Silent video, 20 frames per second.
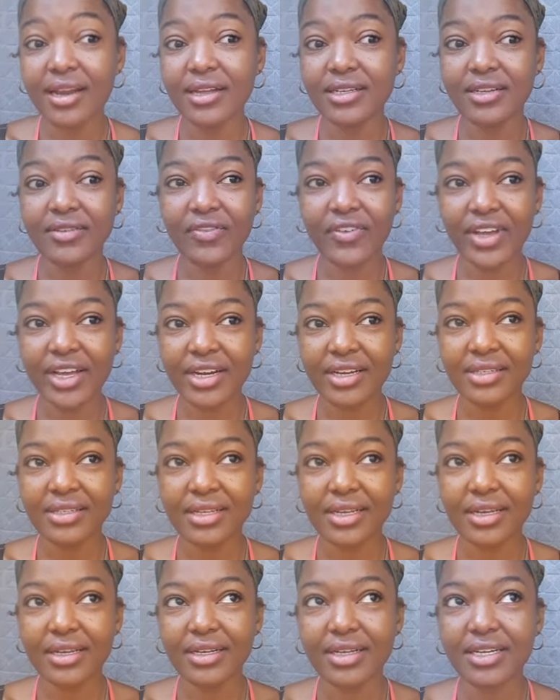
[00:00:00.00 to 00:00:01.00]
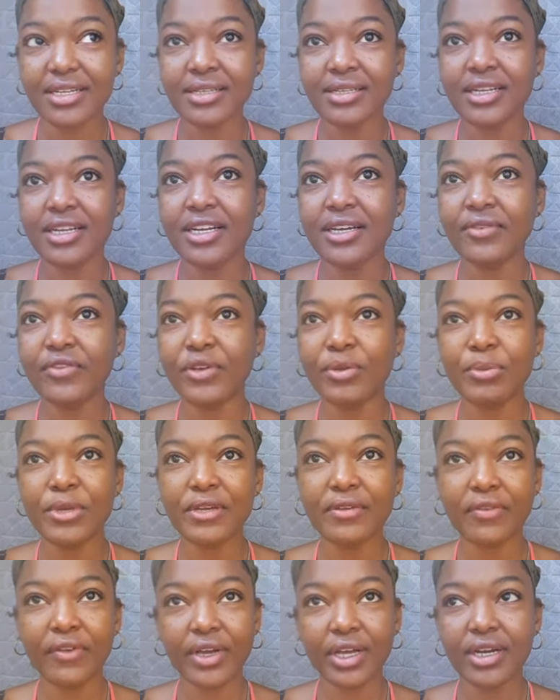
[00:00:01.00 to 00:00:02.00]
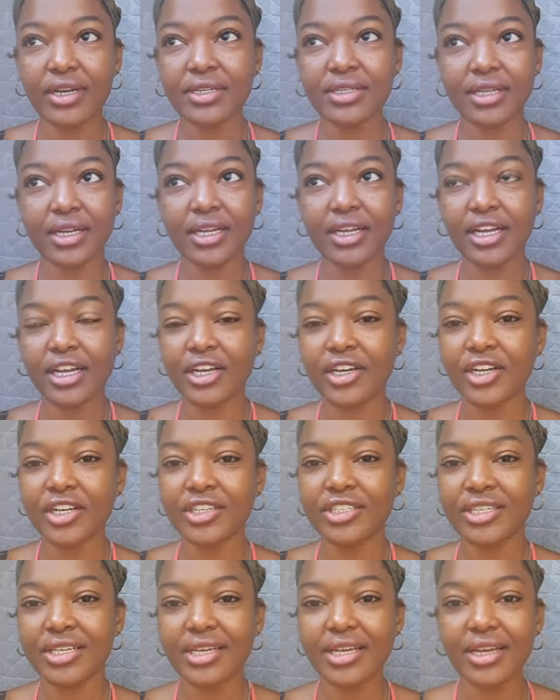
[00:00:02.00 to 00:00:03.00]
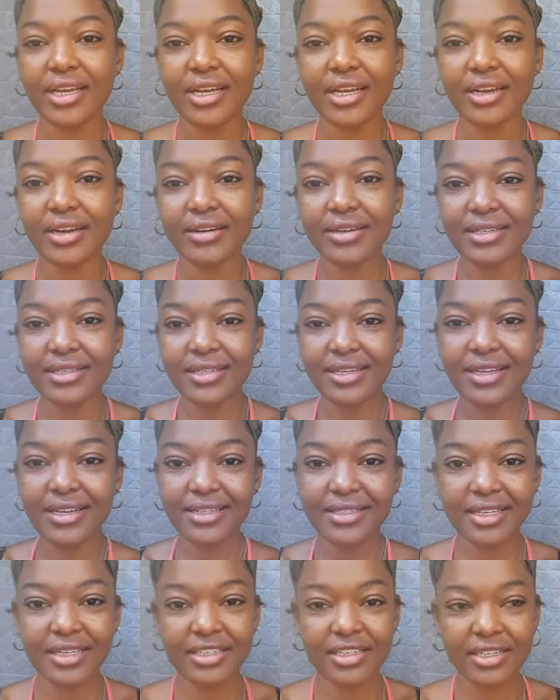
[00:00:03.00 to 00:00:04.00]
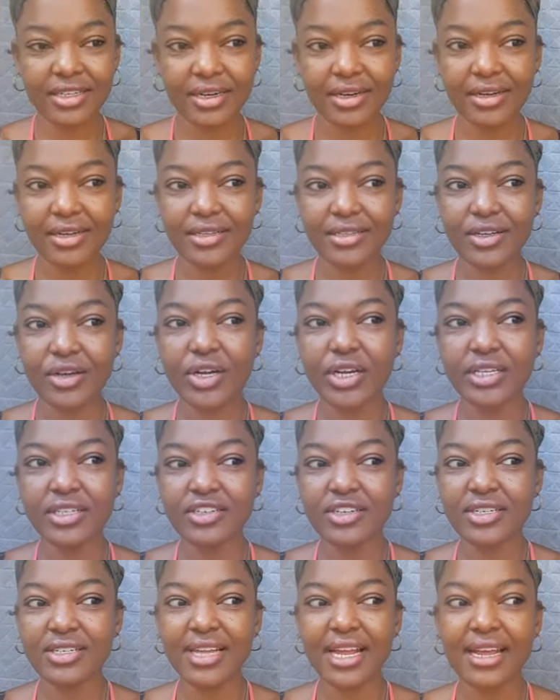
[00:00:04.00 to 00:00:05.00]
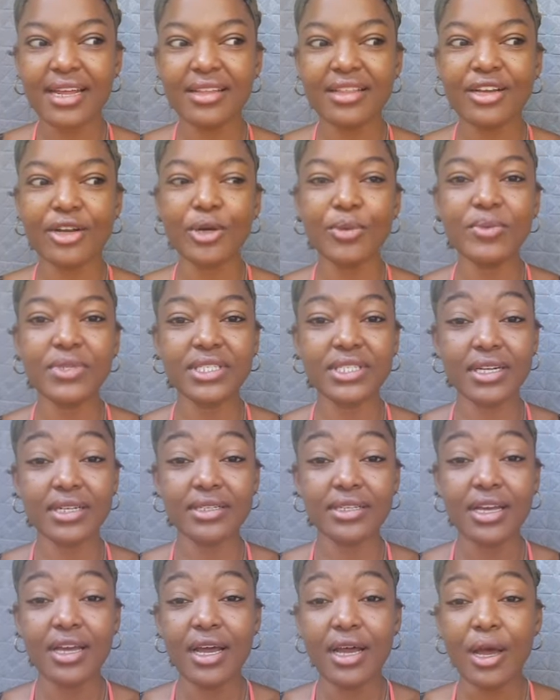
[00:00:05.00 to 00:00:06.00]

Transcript: not a fire sign because they're giving me fire sign energy aries leo sagittarius or it's just like they're upset